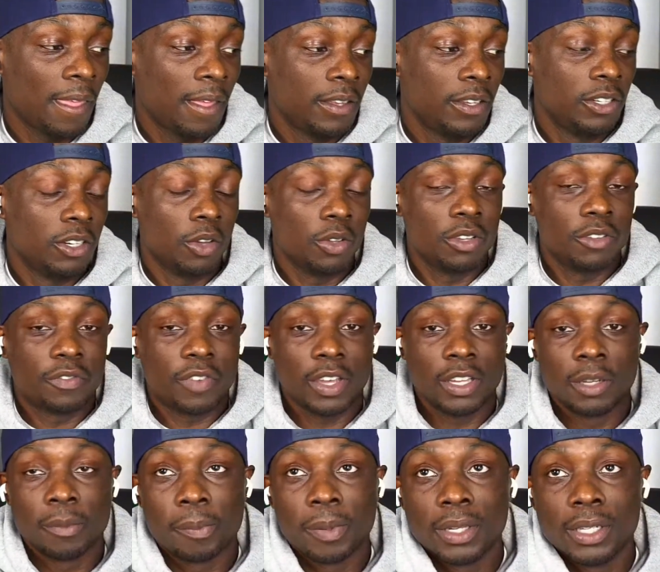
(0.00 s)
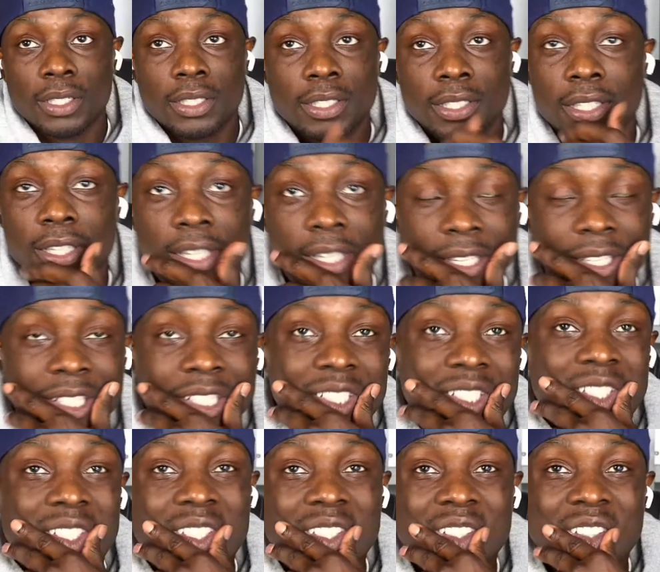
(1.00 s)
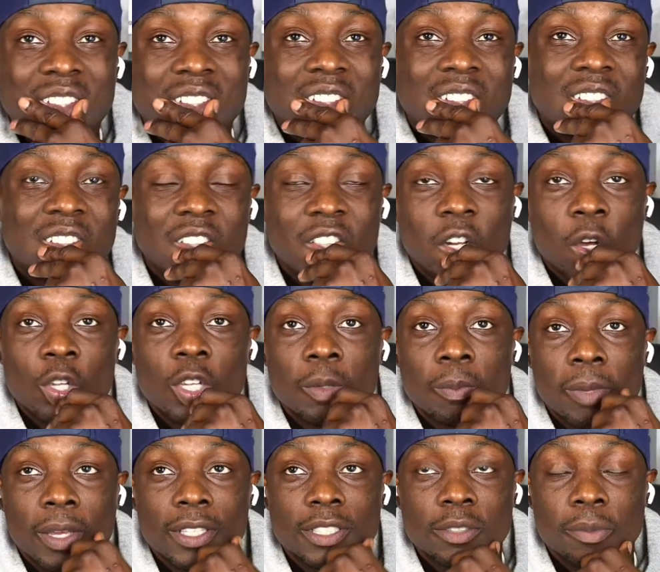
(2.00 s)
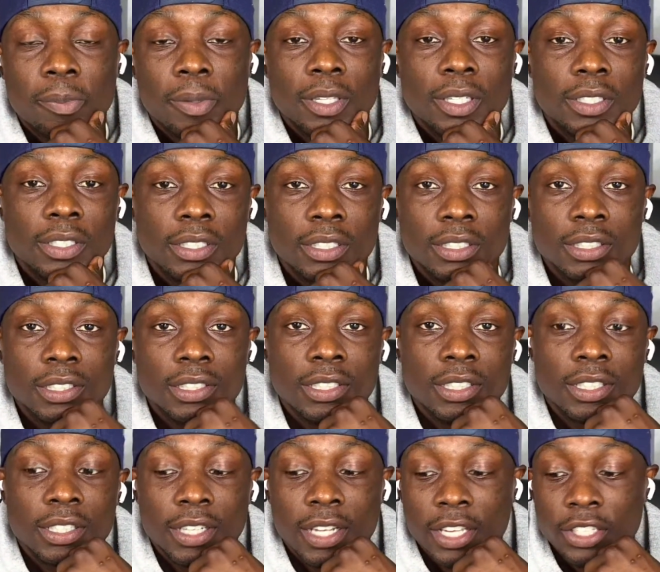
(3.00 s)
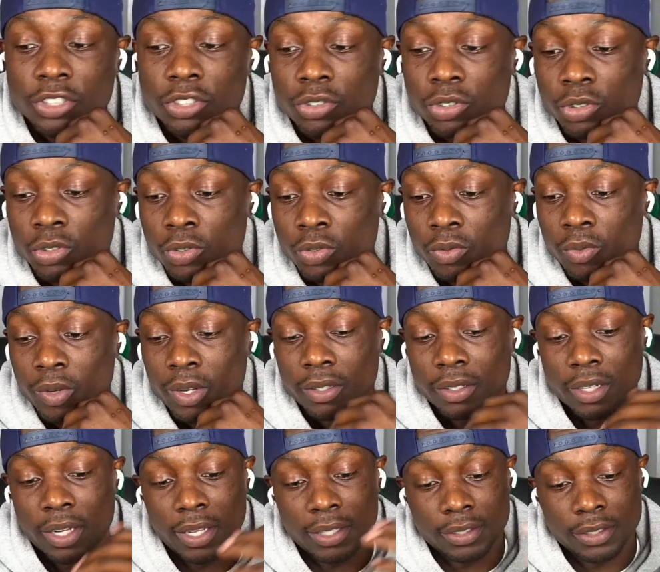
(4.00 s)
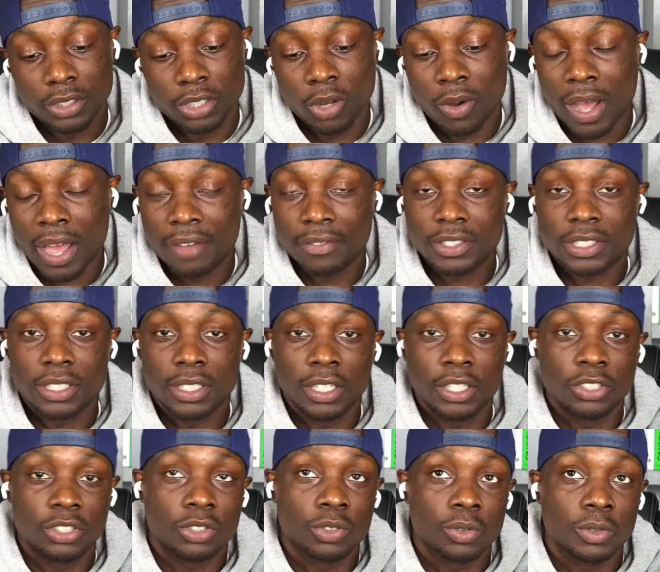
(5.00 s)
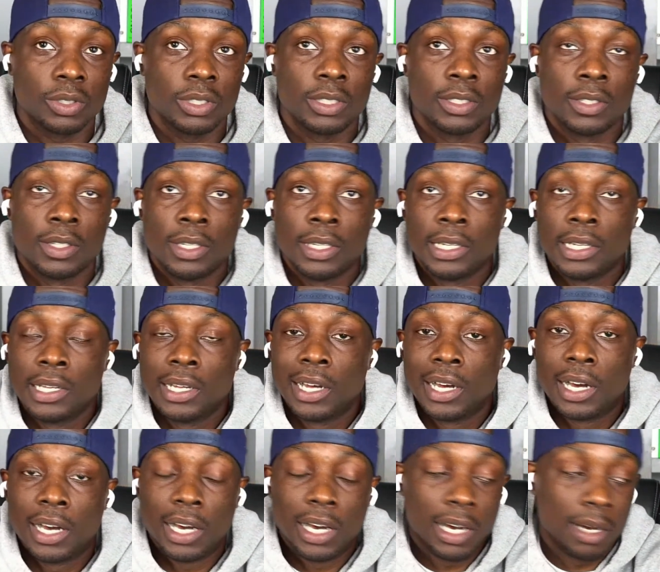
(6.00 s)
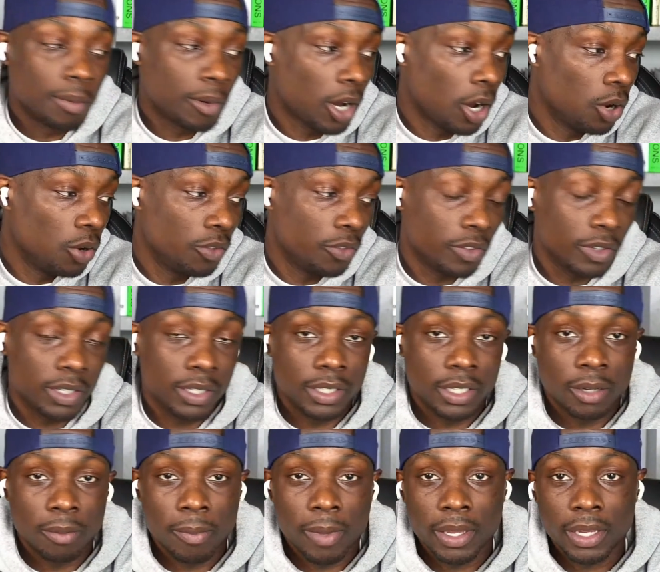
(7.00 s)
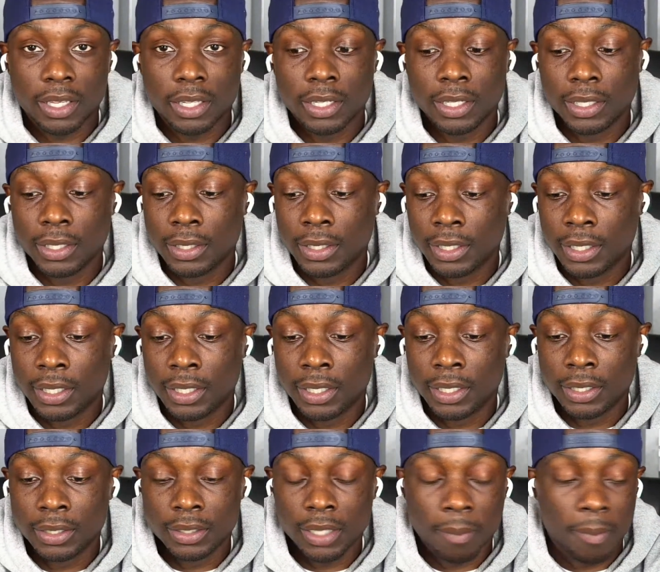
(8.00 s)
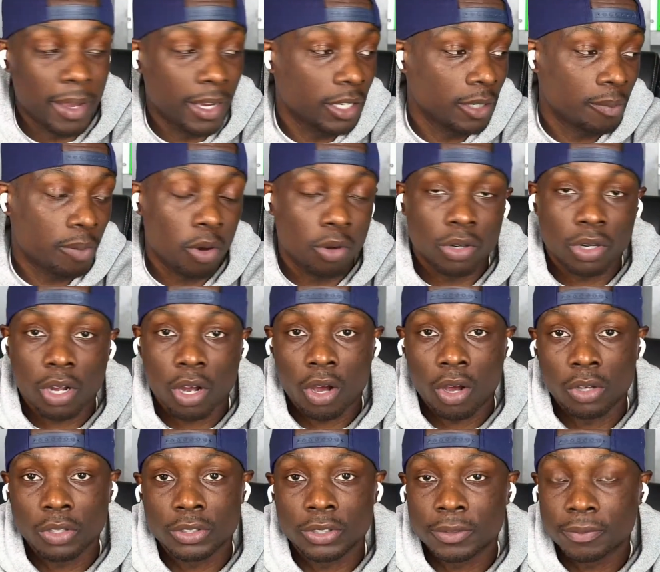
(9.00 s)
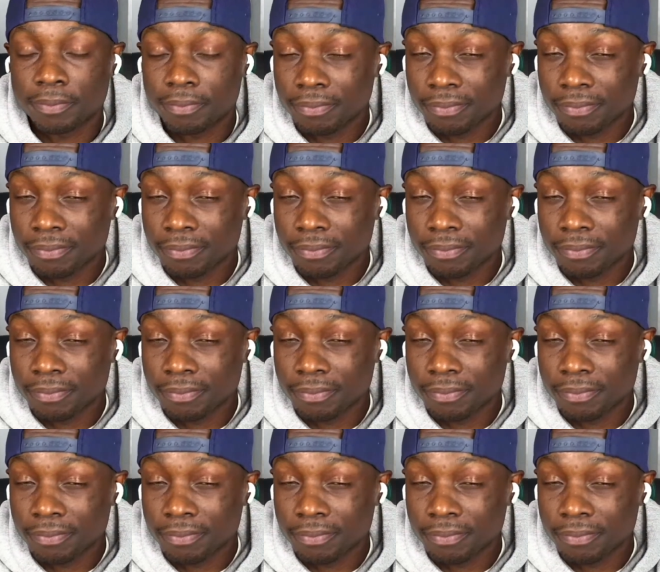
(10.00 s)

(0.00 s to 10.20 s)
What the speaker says: Your availability is your best ability in the league, and that's true. Whether that's obviously injury, COVID, and they're making the protocols